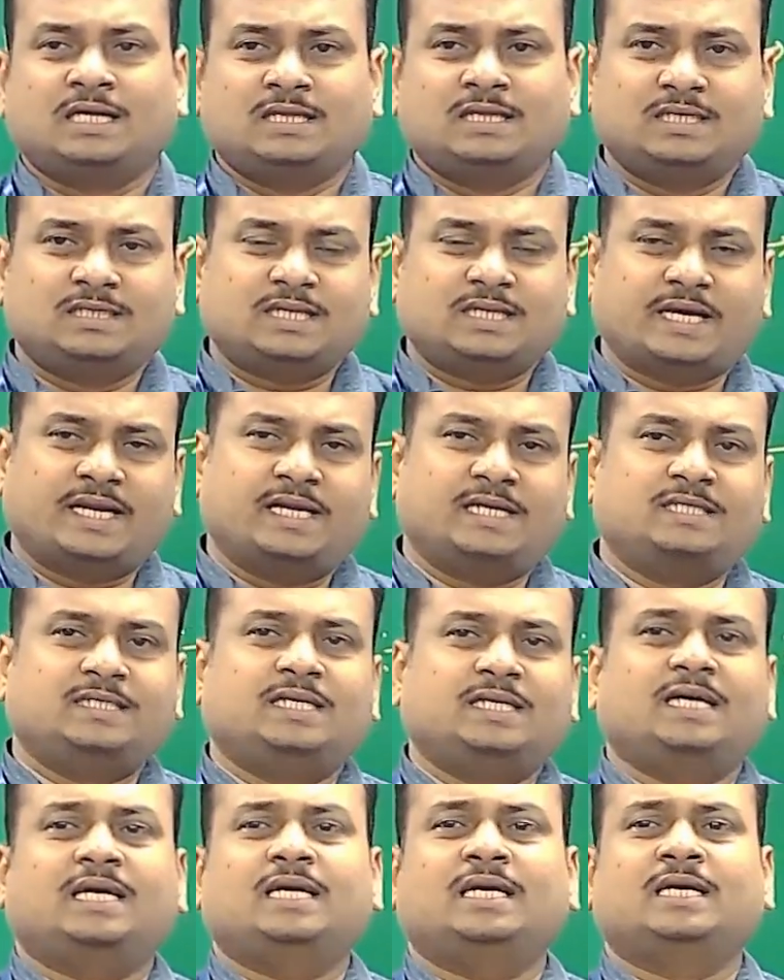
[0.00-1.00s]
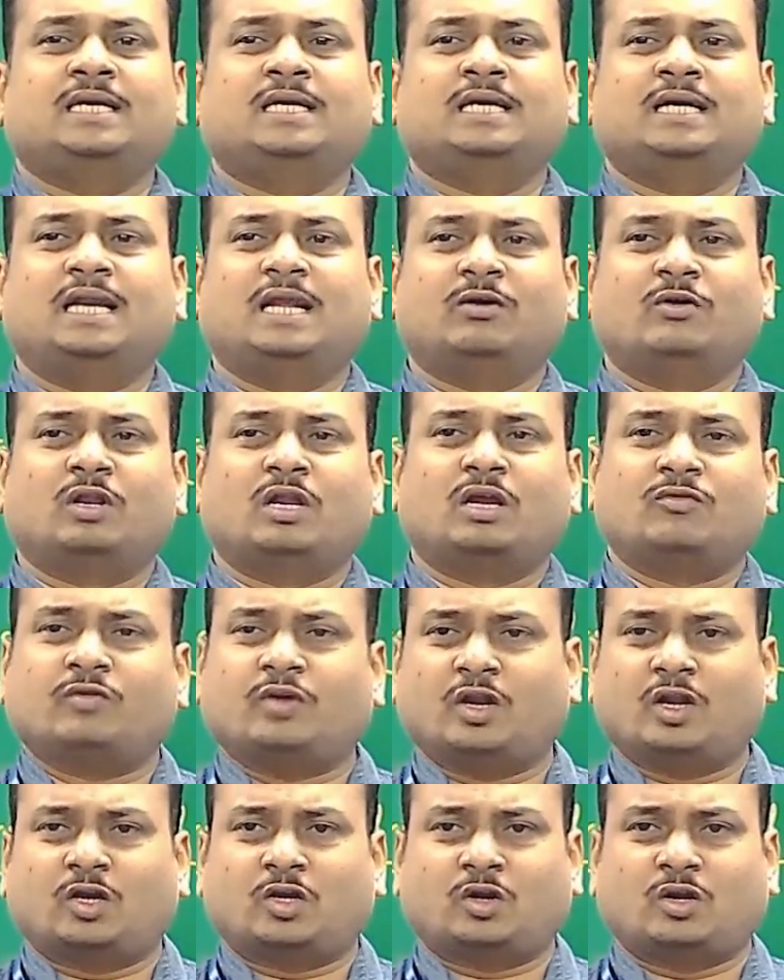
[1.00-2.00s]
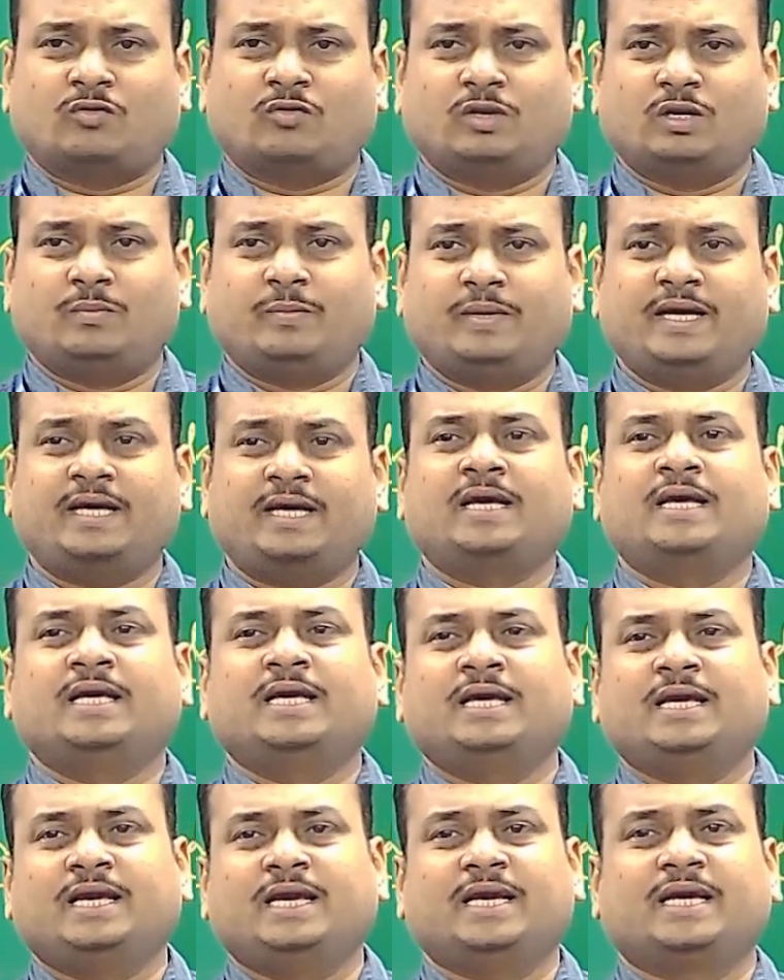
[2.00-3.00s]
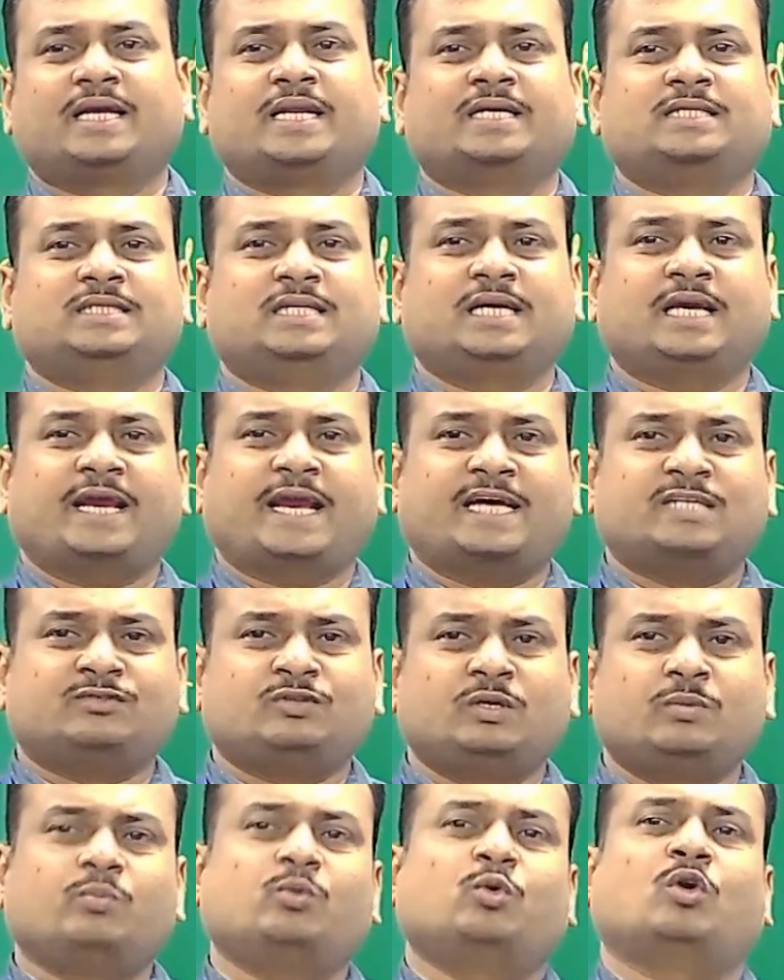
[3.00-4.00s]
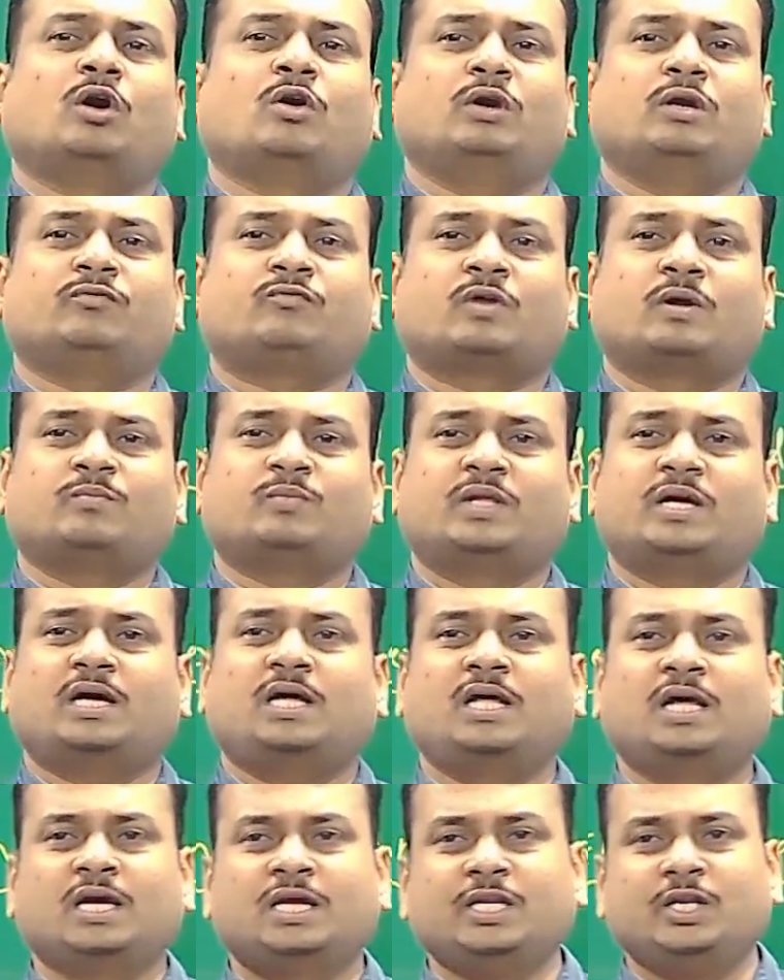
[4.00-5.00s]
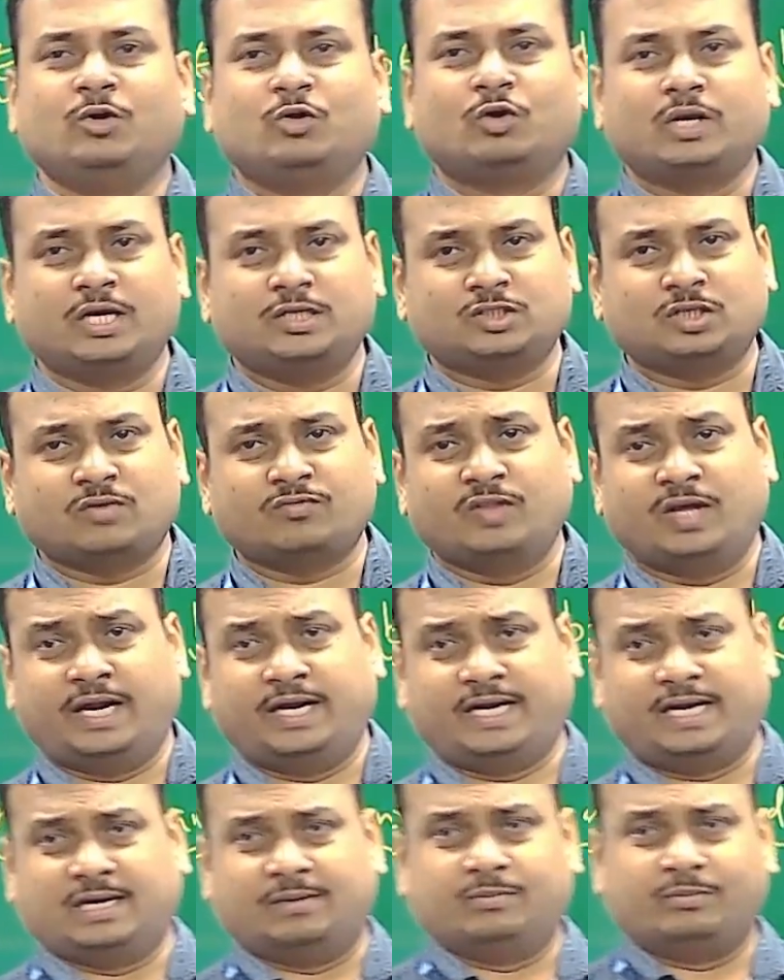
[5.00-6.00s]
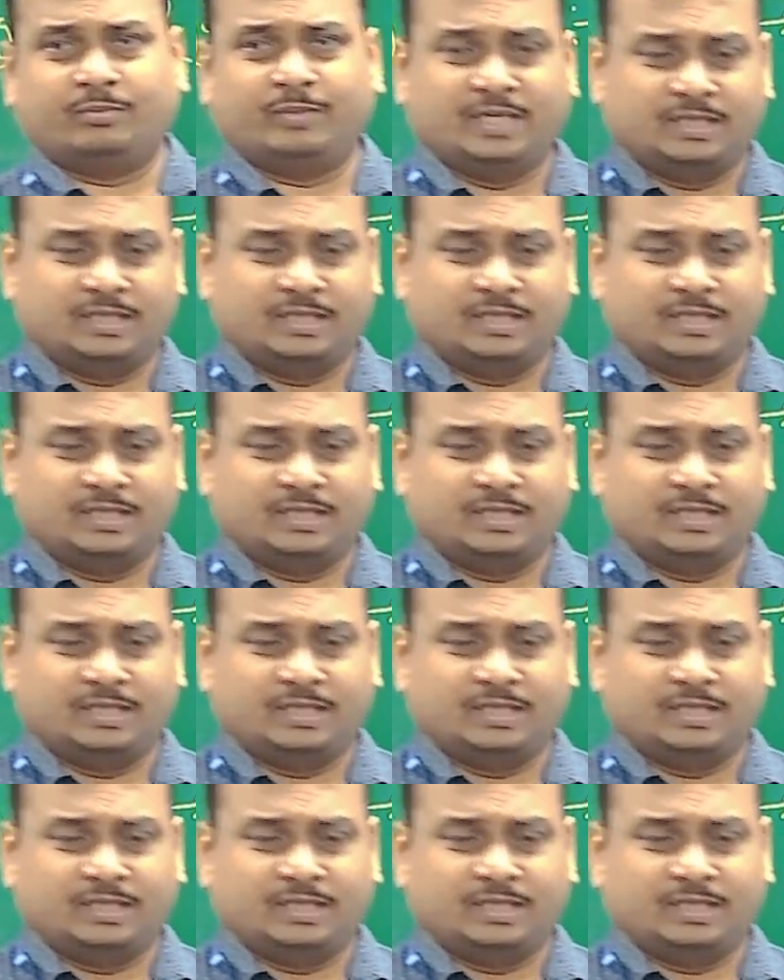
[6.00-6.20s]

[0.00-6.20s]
This energy level of electron will be increasing as we move away from the nucleus of the atom.